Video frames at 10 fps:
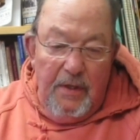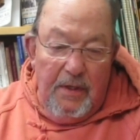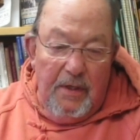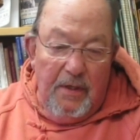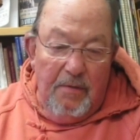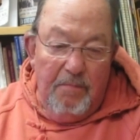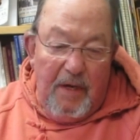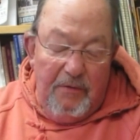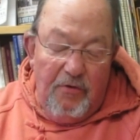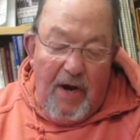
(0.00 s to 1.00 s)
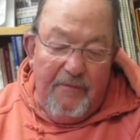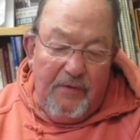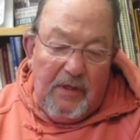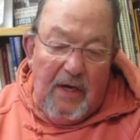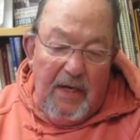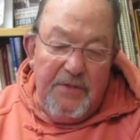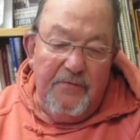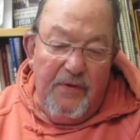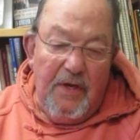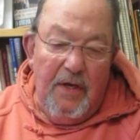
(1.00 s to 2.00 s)
My draft
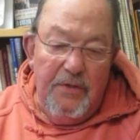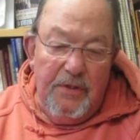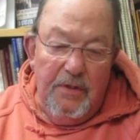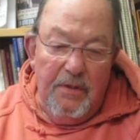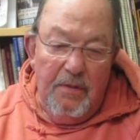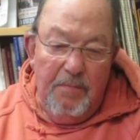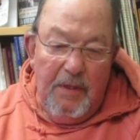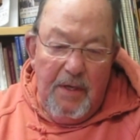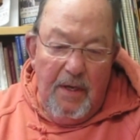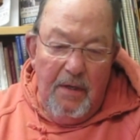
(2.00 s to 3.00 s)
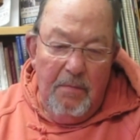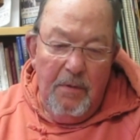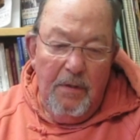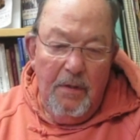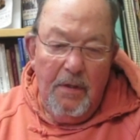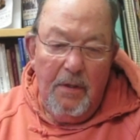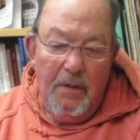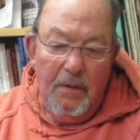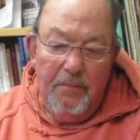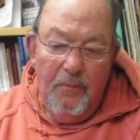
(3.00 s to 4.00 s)
classification became
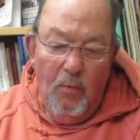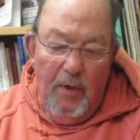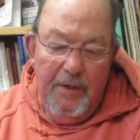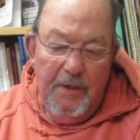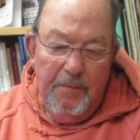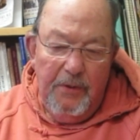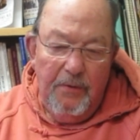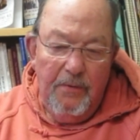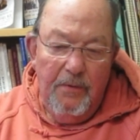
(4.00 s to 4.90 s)
1W.